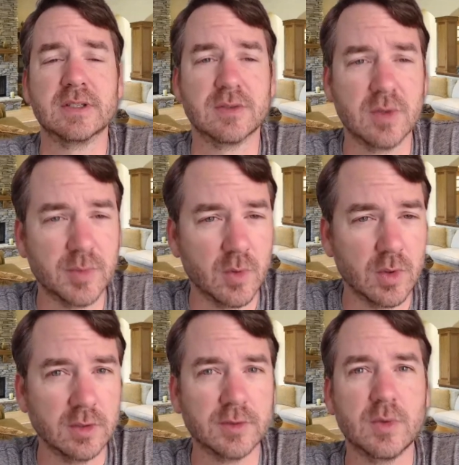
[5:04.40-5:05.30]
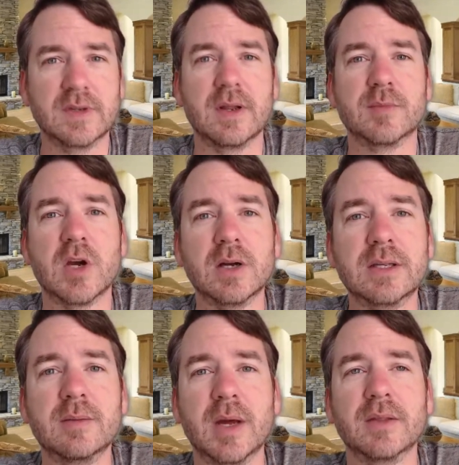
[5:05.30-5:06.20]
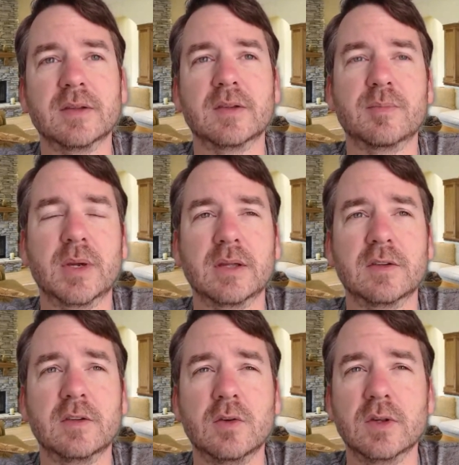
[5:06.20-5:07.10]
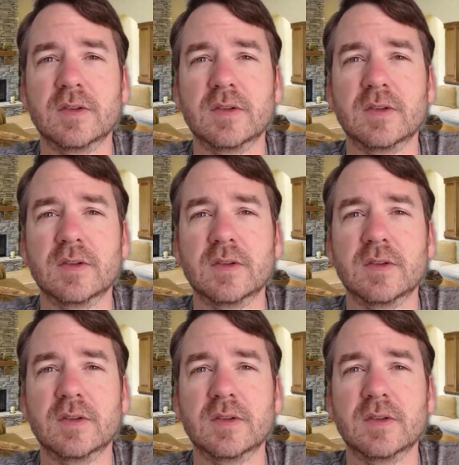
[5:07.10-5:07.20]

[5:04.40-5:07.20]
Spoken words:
the crypto world. The reason I'm talking about this is because the U.S.